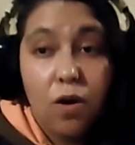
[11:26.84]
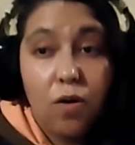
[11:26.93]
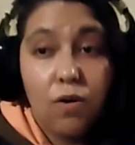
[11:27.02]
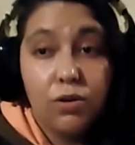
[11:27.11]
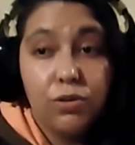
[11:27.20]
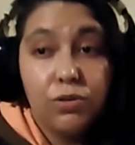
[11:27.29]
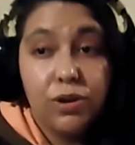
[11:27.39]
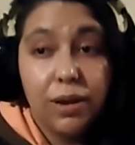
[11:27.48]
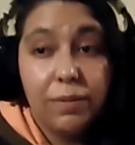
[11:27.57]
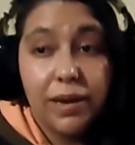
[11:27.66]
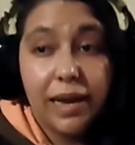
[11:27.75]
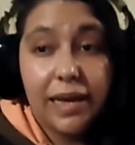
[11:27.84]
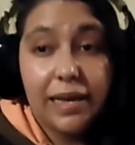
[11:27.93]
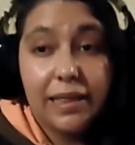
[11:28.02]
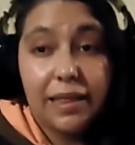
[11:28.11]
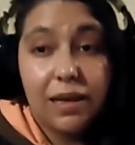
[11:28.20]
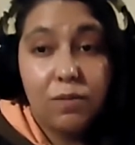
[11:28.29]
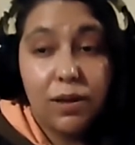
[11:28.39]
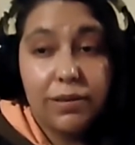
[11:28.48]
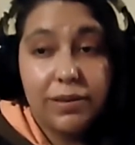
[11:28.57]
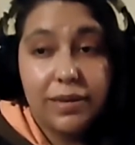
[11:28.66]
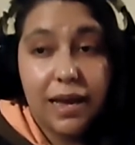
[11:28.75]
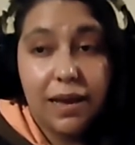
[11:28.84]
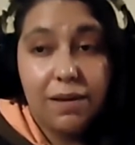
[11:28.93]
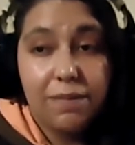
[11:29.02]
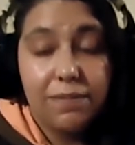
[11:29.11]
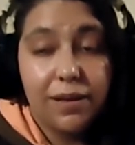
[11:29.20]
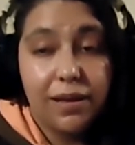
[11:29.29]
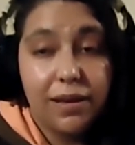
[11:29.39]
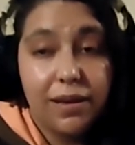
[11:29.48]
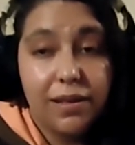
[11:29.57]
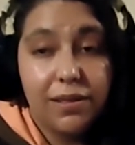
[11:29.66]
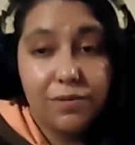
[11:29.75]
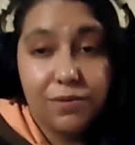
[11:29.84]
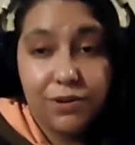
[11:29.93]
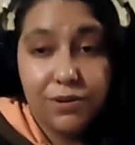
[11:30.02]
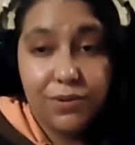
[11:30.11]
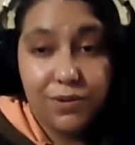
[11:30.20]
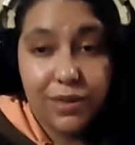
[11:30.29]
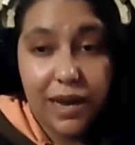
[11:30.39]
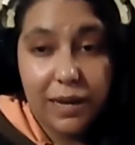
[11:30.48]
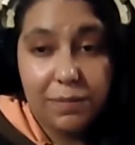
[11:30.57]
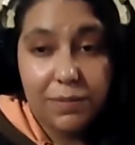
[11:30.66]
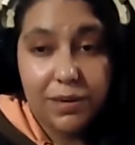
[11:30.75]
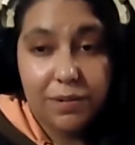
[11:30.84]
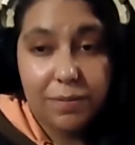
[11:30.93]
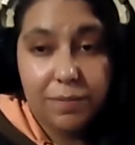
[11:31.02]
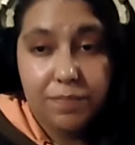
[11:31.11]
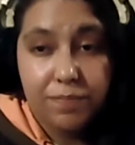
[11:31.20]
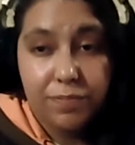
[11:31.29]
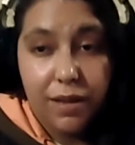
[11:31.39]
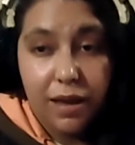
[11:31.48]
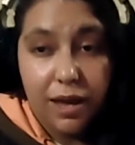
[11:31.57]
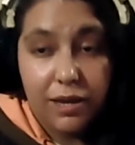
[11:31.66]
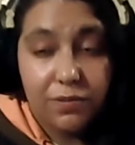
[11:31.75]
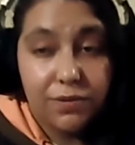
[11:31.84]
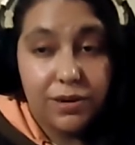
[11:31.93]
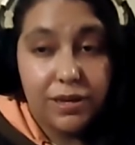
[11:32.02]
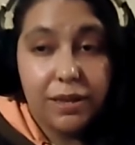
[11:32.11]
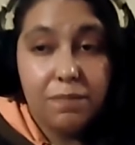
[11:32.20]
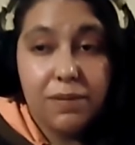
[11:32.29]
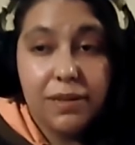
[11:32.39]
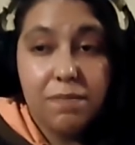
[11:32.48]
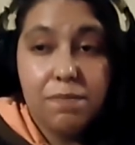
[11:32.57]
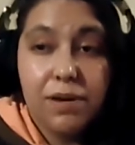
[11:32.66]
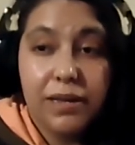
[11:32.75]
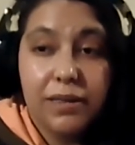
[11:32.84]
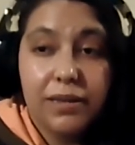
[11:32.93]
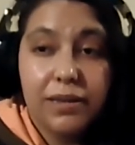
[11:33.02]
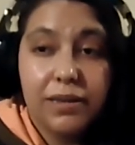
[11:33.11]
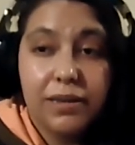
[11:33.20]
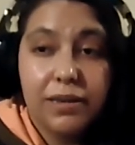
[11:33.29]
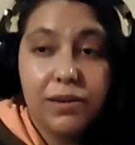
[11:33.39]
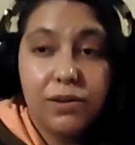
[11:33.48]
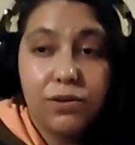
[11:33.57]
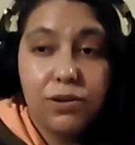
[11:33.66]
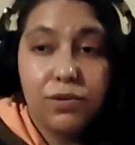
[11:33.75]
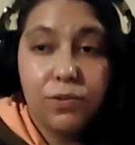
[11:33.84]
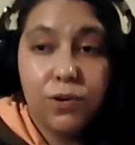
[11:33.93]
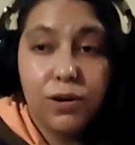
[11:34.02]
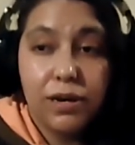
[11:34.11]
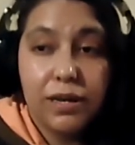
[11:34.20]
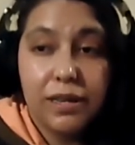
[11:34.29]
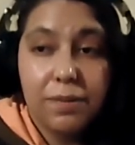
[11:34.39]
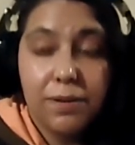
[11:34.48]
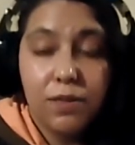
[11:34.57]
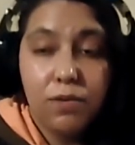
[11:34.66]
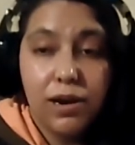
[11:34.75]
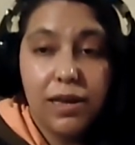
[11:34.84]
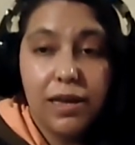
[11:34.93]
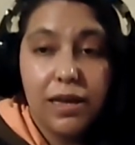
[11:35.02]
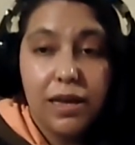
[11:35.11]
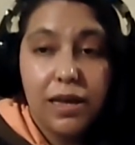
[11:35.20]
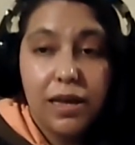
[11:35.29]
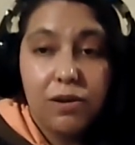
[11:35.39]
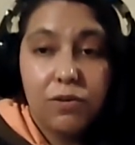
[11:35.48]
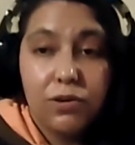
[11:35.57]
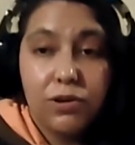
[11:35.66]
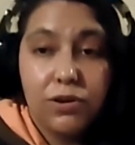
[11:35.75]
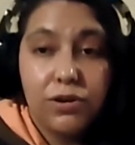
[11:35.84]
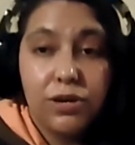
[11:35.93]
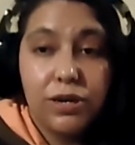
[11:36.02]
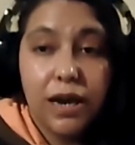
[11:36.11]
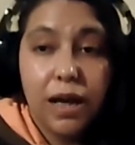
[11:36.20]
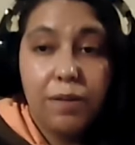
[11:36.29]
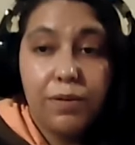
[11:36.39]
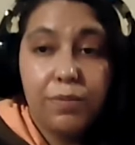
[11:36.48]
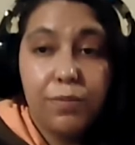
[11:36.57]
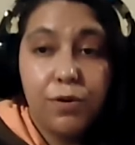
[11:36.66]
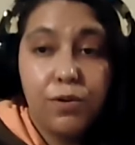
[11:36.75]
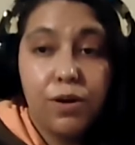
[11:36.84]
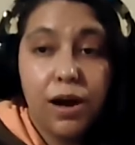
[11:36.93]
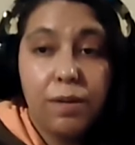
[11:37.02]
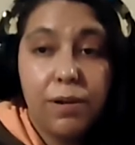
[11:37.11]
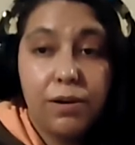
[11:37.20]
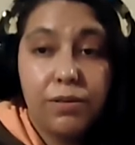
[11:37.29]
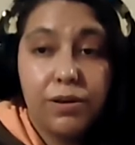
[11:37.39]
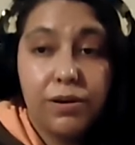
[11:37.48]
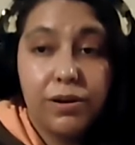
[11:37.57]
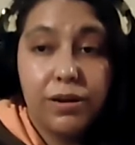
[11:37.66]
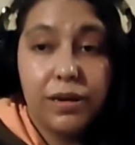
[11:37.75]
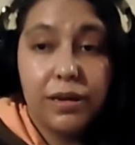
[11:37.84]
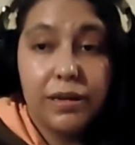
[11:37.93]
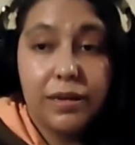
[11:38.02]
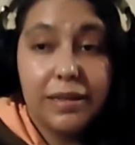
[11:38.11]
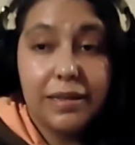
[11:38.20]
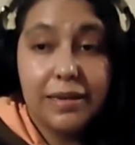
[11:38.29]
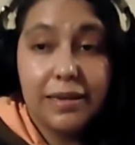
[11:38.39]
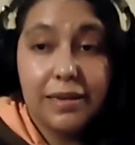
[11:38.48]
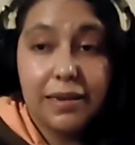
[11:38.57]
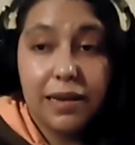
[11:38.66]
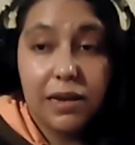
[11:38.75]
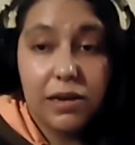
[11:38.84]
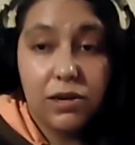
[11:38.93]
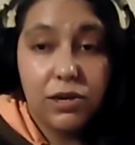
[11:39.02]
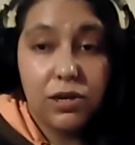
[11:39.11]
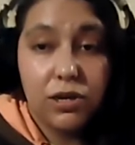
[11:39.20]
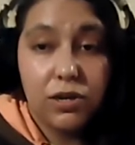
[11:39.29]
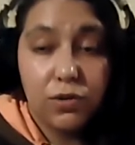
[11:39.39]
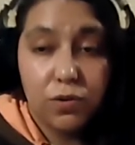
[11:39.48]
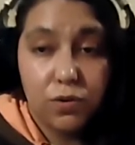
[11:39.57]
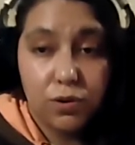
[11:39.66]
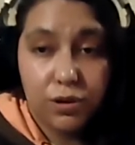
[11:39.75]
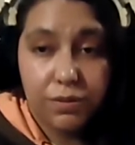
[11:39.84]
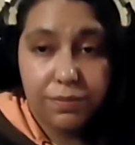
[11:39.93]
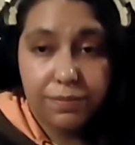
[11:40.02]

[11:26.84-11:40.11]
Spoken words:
or to navigate the website the first few times. As for independent practice, students work individually, researching a bit more about their city's energy source.